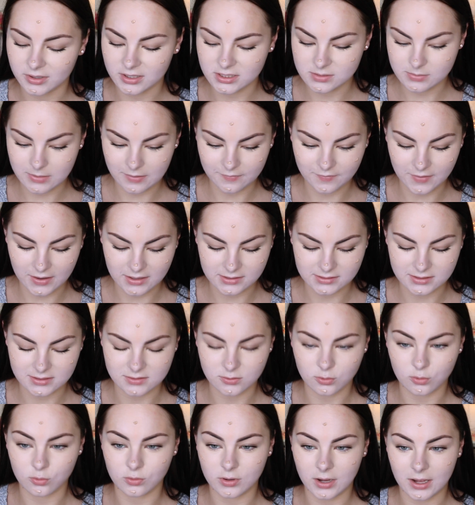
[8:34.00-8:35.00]
because my face
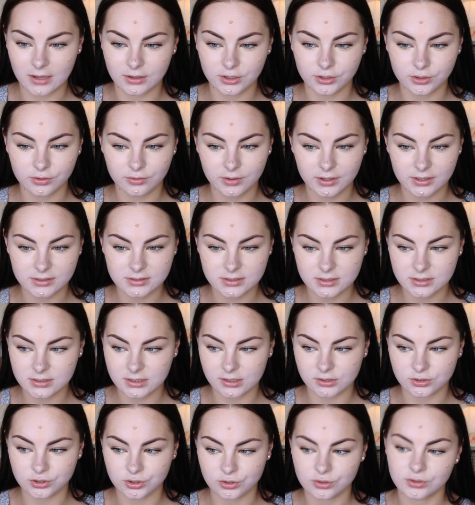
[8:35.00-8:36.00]
is all colour corrected,
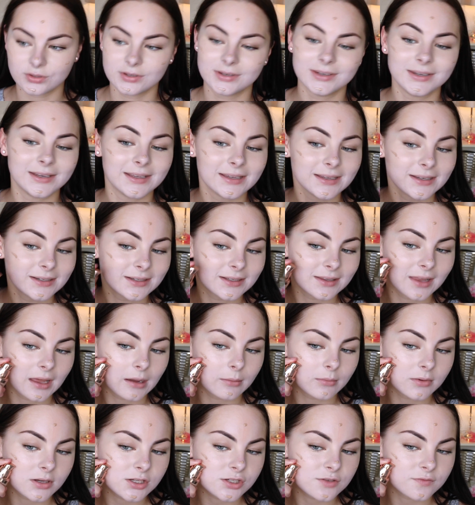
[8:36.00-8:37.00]
I don't need
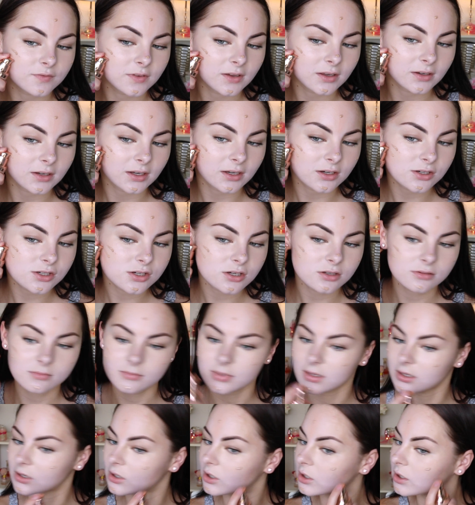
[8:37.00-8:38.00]
that much foundation
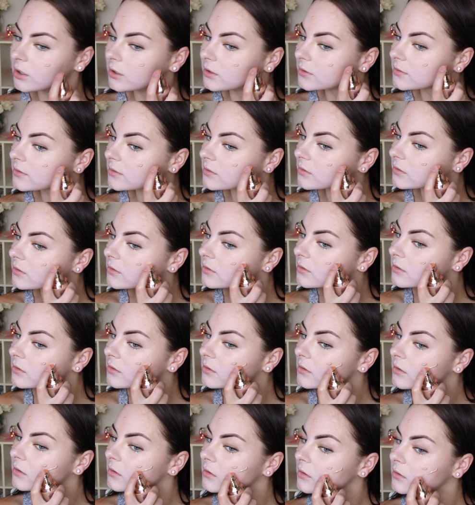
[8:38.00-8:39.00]
because
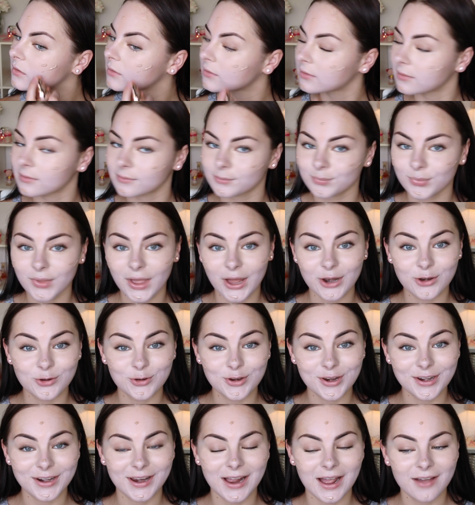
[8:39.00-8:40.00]
I
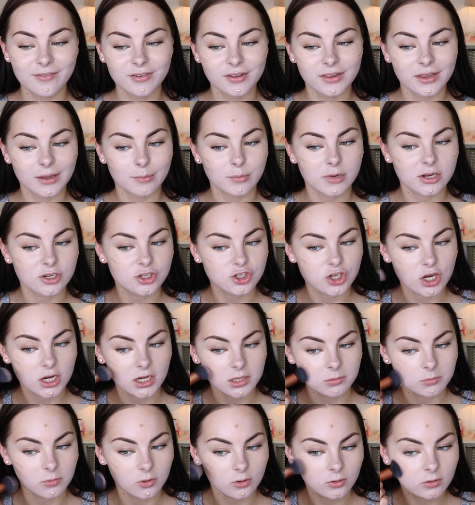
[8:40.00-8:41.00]
don't need to cover that much
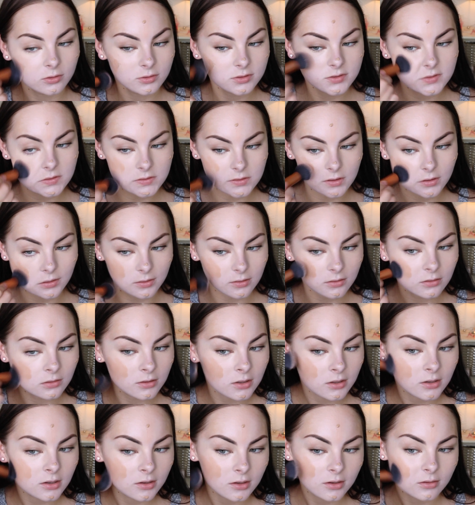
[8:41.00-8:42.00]
anymore. So
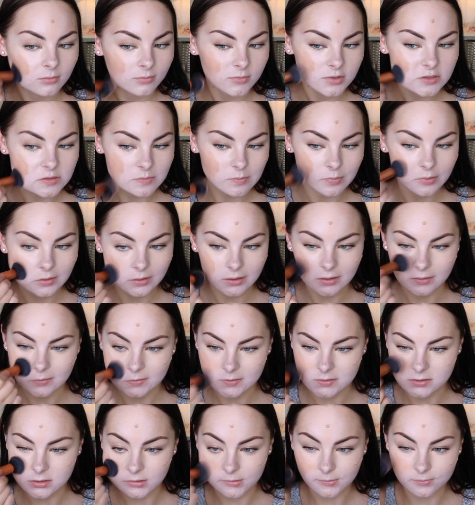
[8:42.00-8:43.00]
just putting
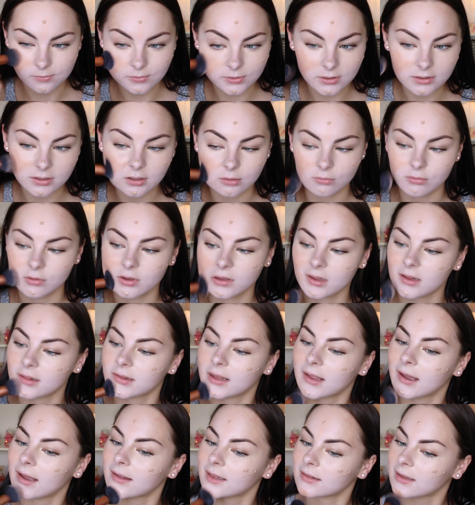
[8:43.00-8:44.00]
just a really, really
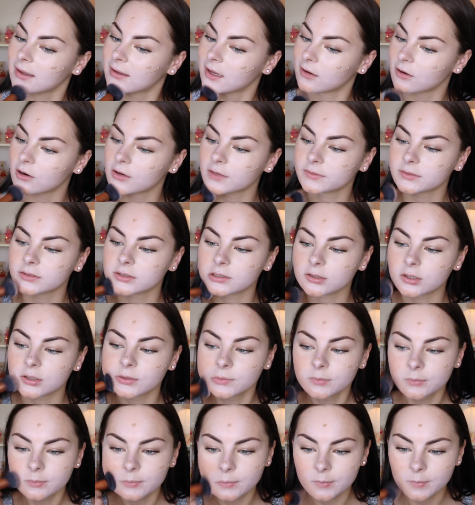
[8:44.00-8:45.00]
light layer of it
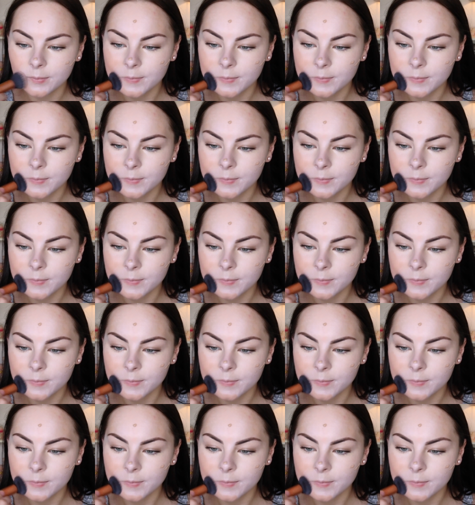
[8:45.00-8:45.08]
on.